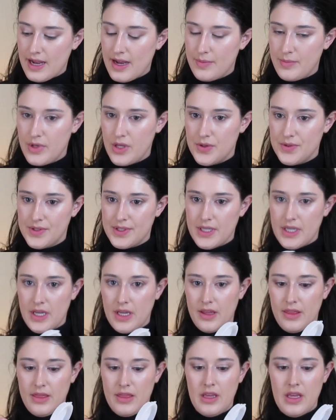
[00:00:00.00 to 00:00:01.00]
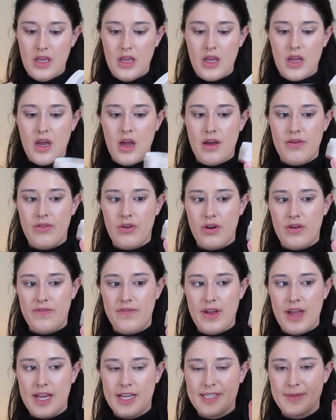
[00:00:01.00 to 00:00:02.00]
I'm using the Cover
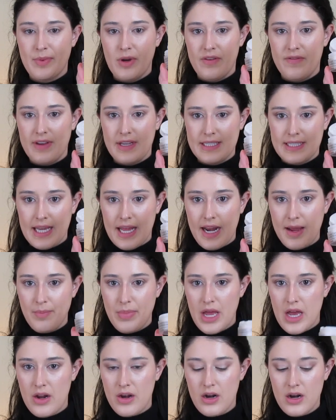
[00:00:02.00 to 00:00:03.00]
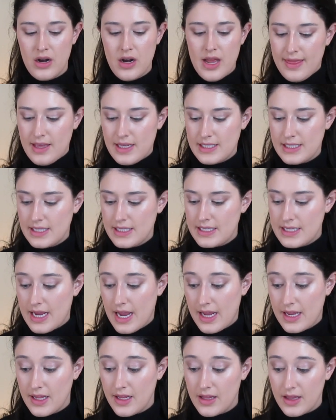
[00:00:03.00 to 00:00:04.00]
FX Perfect Setting Powder. This is
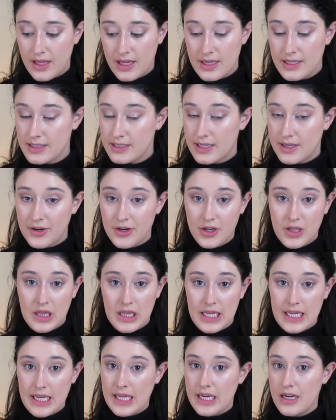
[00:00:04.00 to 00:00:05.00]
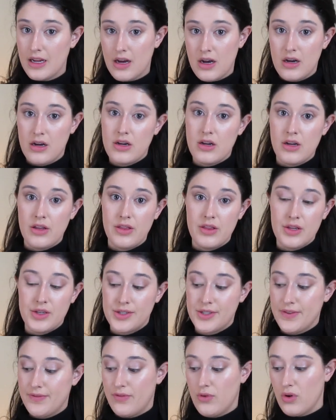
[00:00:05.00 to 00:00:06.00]
technically considered clean on the
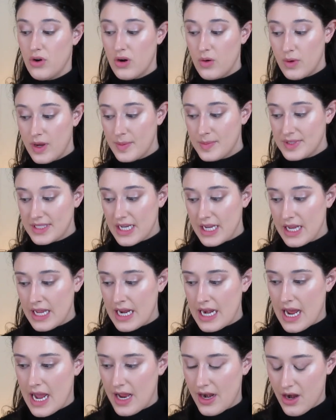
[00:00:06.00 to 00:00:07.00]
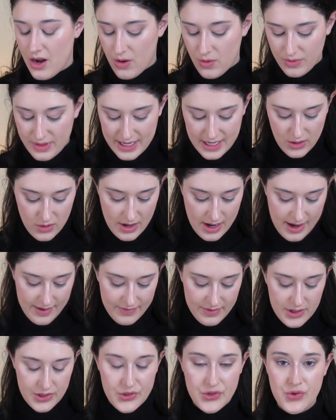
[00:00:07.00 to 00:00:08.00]
Sephora website. I know they don't
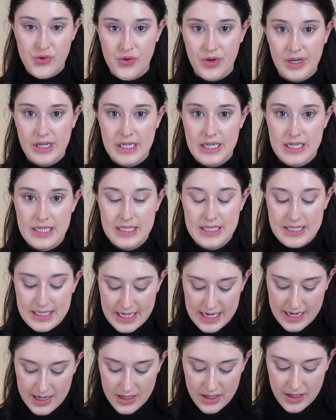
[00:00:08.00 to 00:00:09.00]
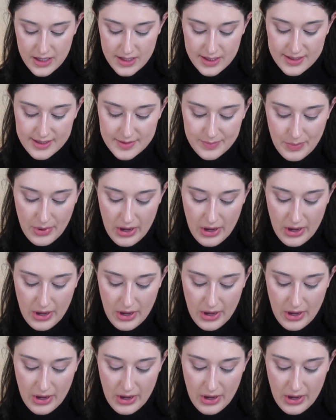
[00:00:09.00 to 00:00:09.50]
have the strictest standards,